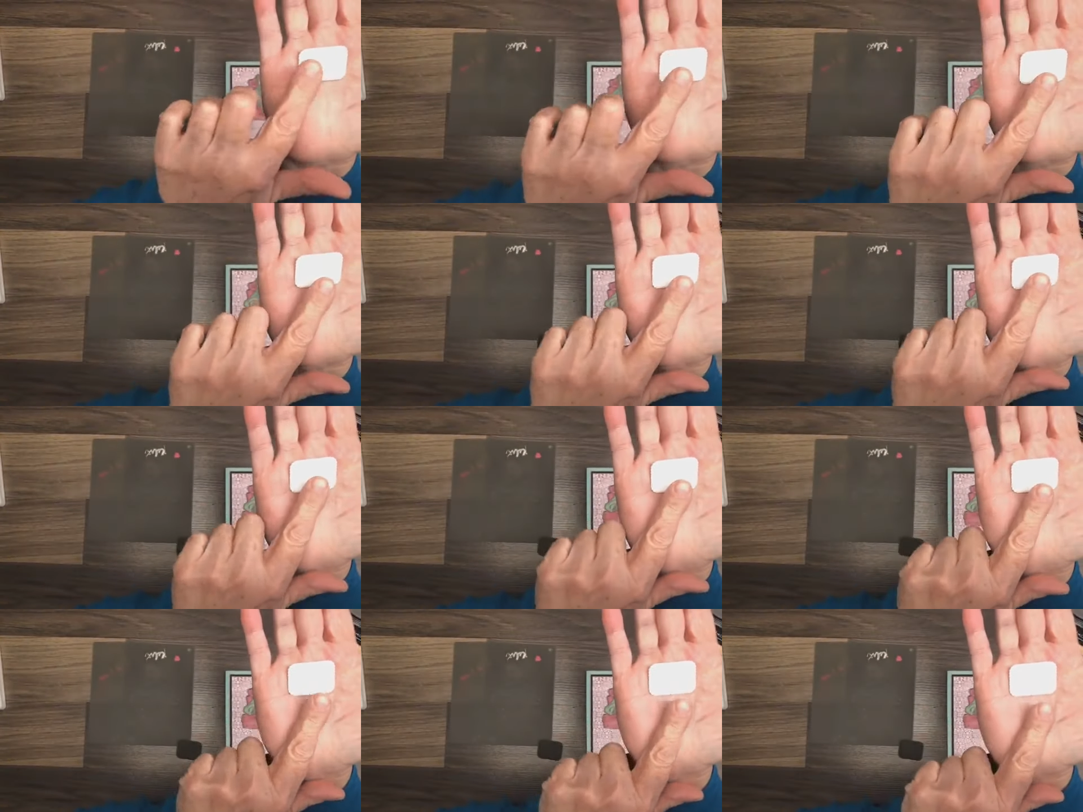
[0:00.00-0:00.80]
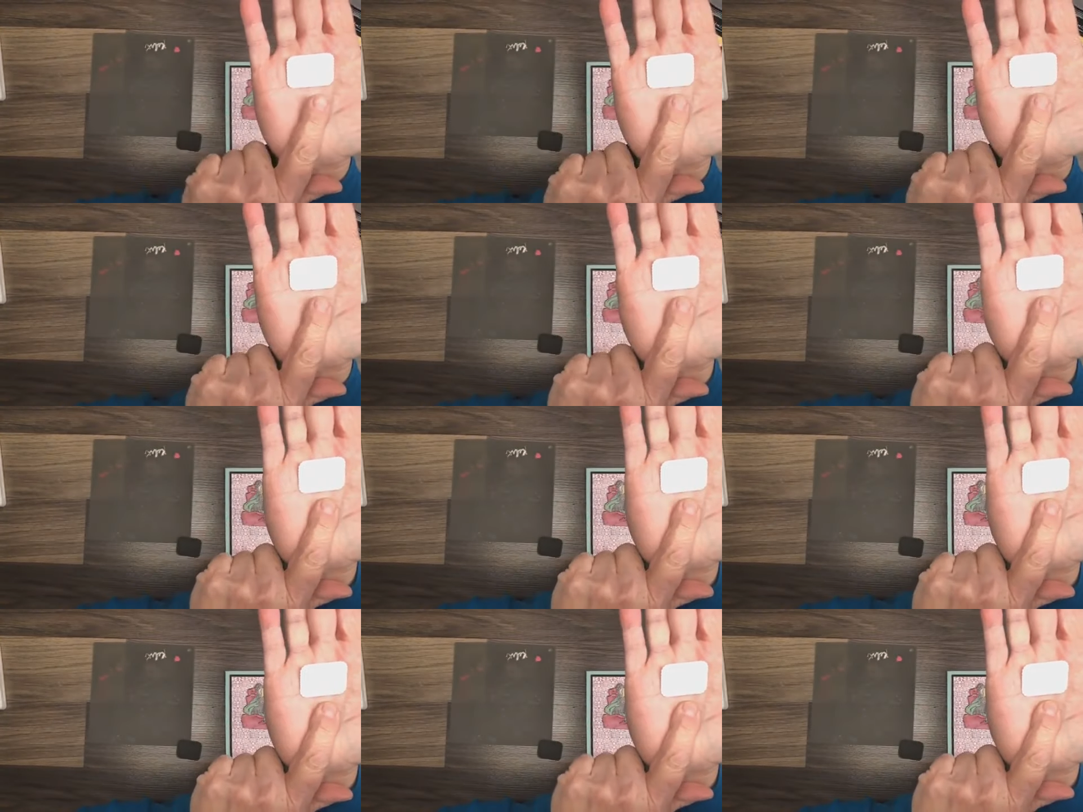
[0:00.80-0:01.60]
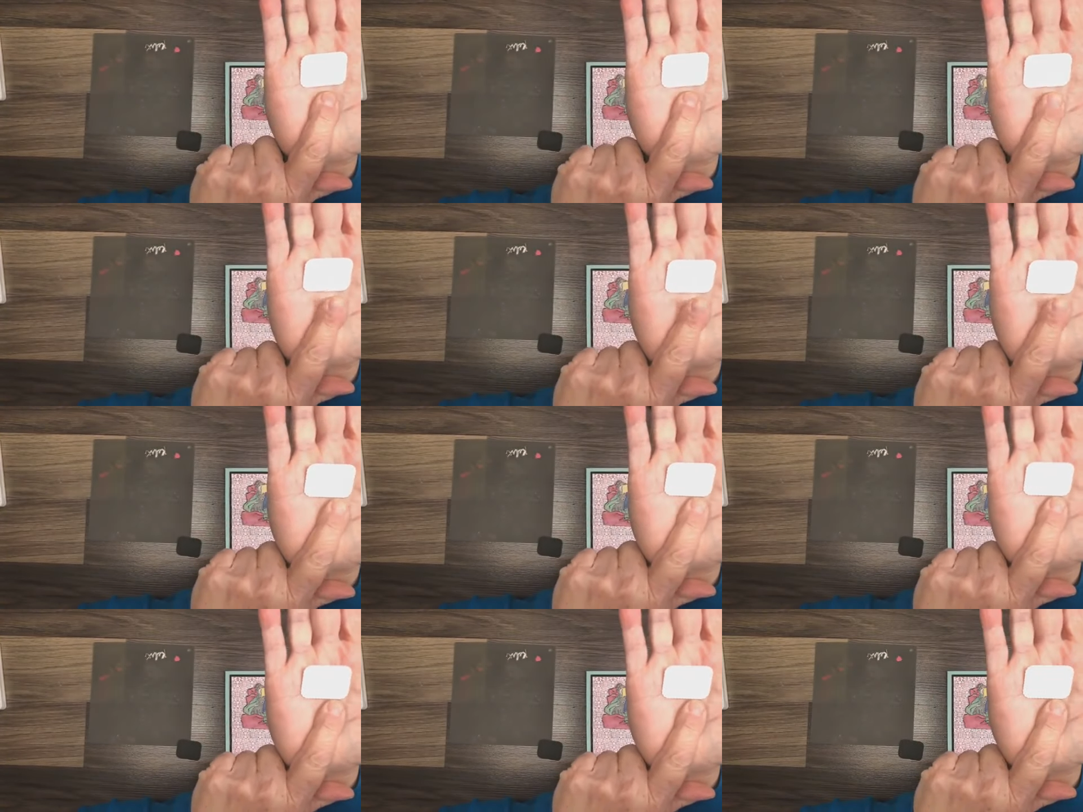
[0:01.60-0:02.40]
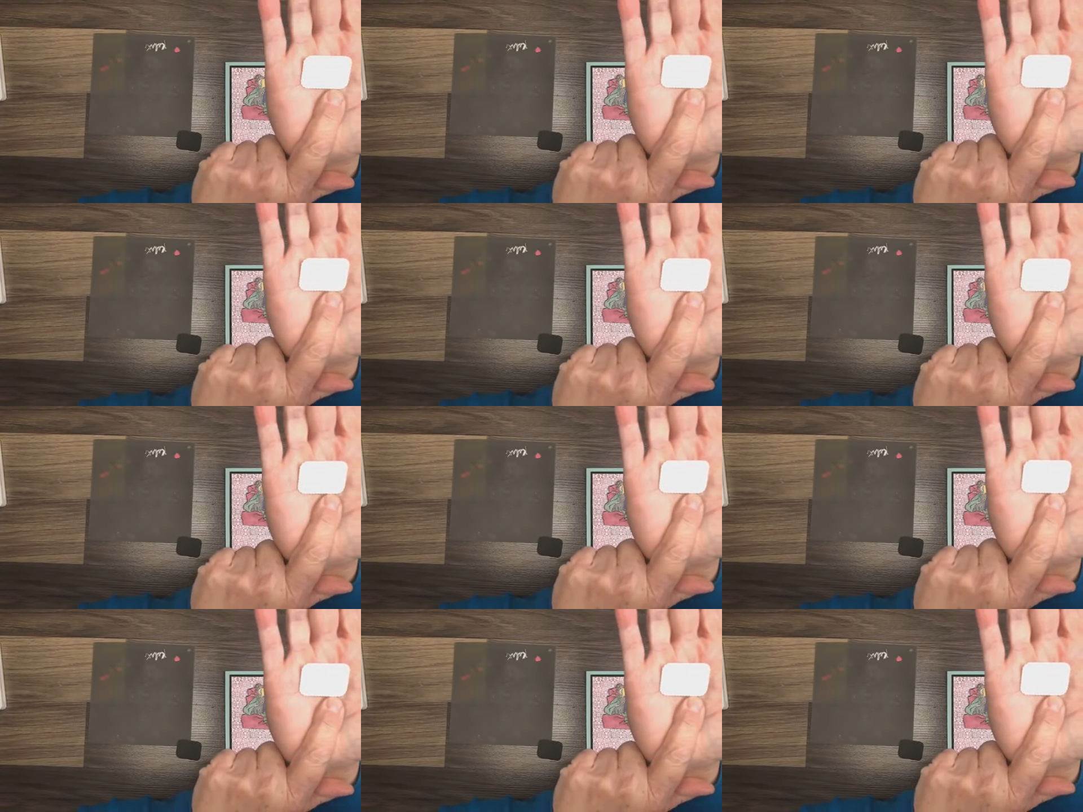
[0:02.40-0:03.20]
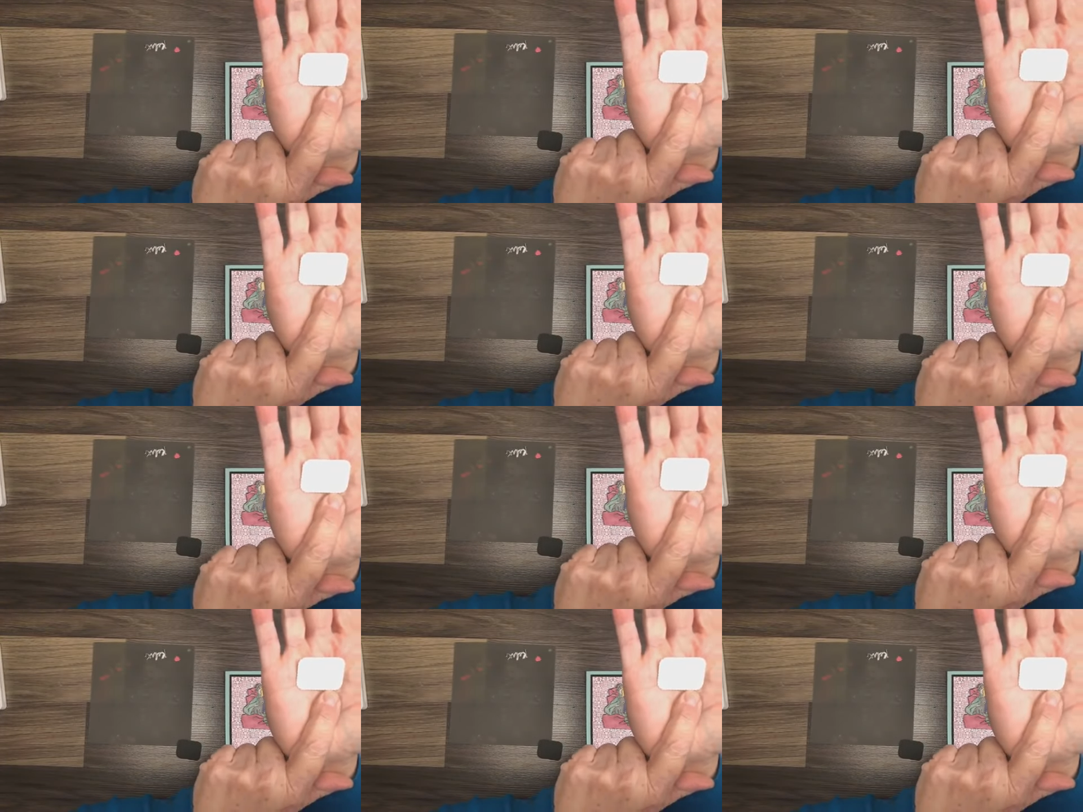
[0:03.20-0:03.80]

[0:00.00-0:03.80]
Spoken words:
(no speaker visible)